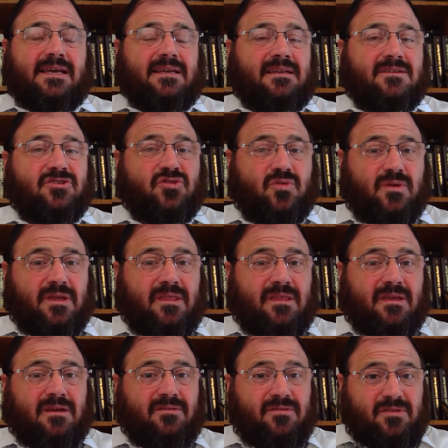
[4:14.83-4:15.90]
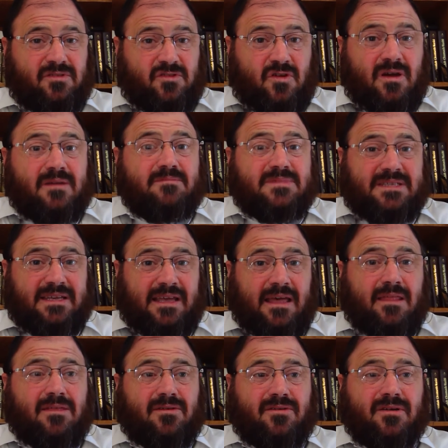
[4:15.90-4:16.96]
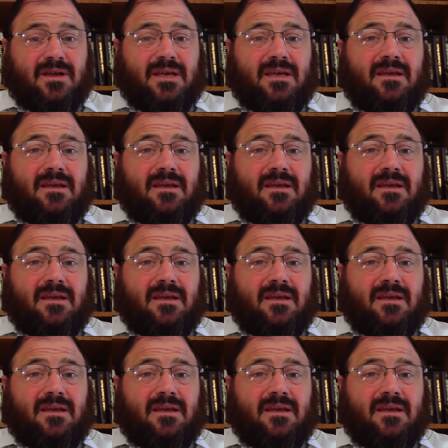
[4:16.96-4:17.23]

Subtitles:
and enjoy their time together.